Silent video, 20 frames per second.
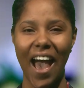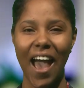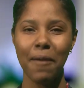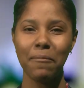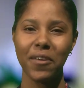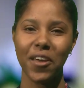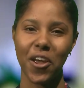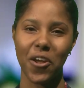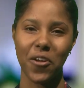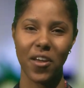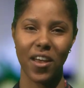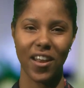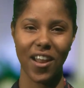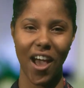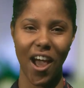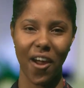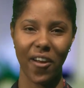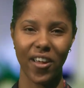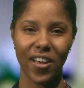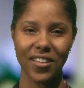I'm Carrie Ann
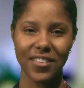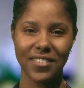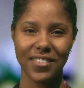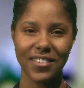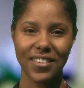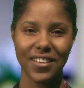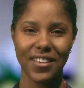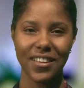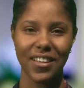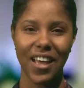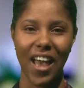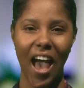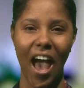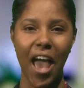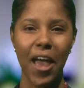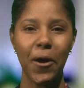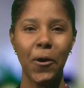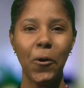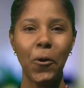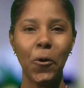Harriott.
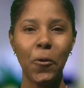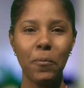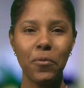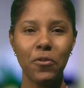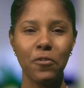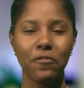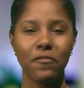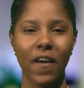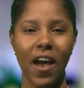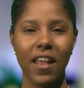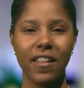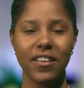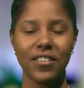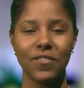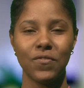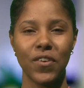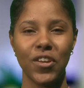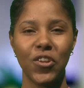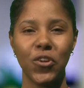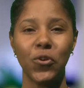I hope you find this
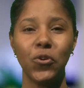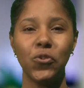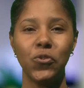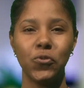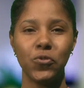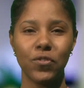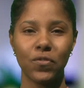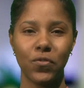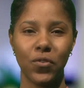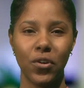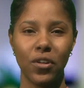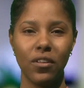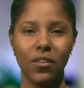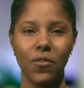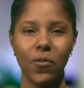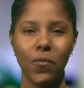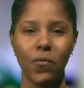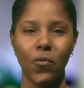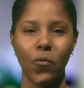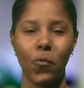video useful
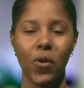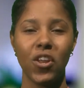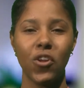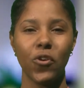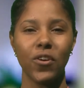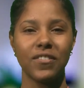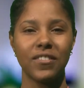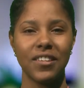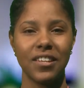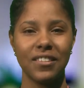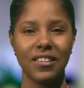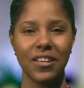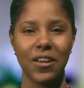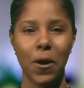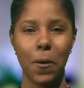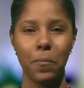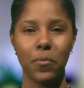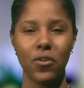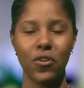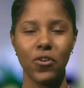when you are setting
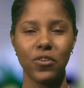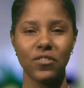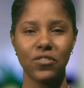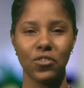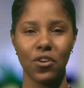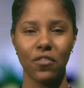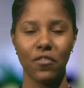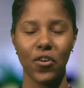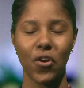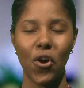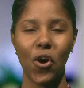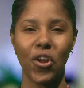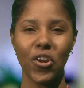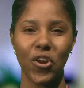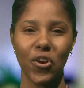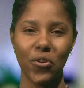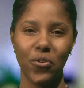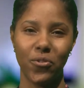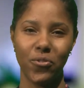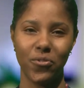up your server on
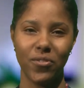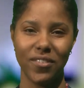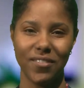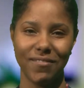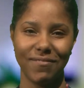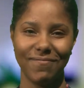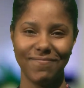your own.